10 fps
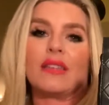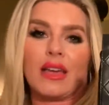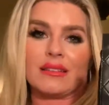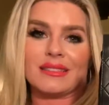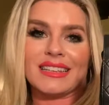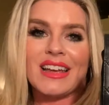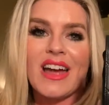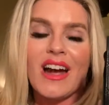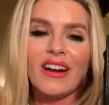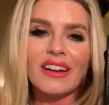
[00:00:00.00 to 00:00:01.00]
Yes.
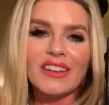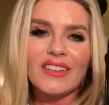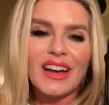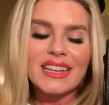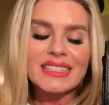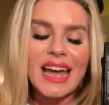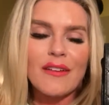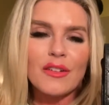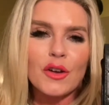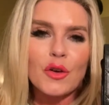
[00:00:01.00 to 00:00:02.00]
All right, you guys,
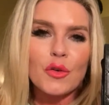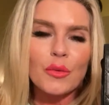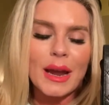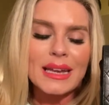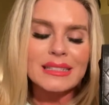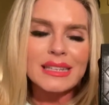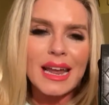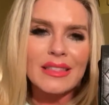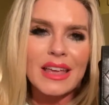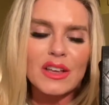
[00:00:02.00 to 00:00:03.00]
have a great
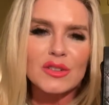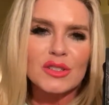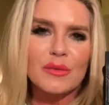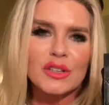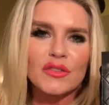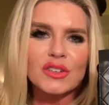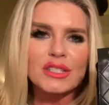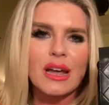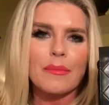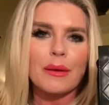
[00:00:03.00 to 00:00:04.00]
day. Thank you so much for
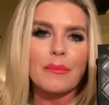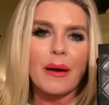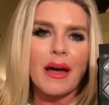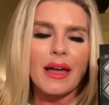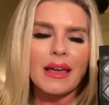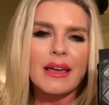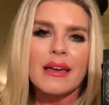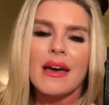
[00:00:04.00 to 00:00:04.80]
stopping by.